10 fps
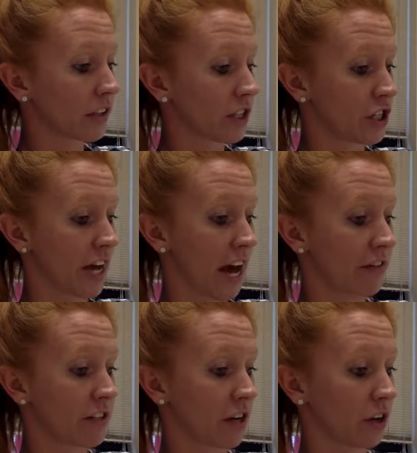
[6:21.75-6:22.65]
did she have
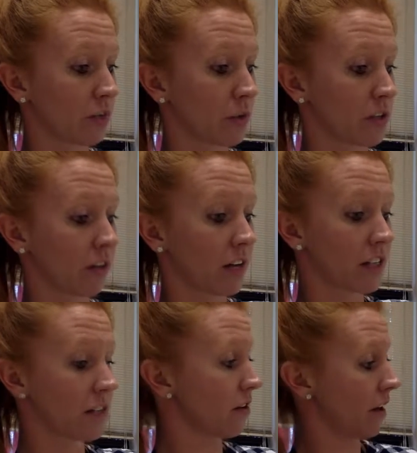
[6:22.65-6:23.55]
until her music
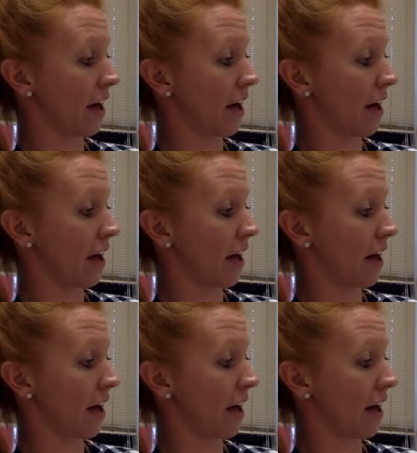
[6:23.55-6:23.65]
lesson,